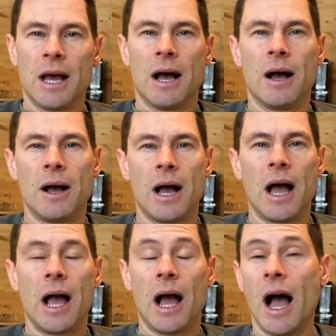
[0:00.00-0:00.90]

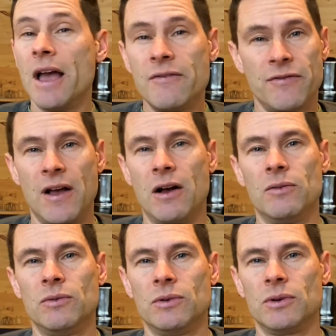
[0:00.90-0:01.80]
I've
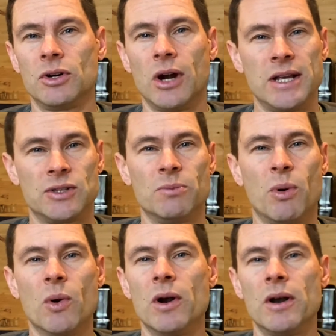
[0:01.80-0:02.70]
found great
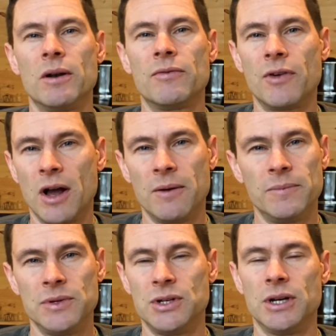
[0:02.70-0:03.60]
support
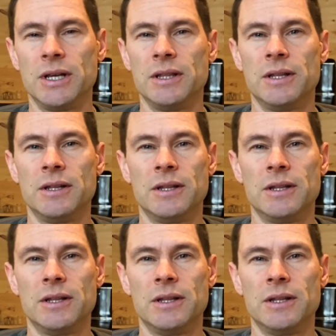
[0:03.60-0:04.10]
from during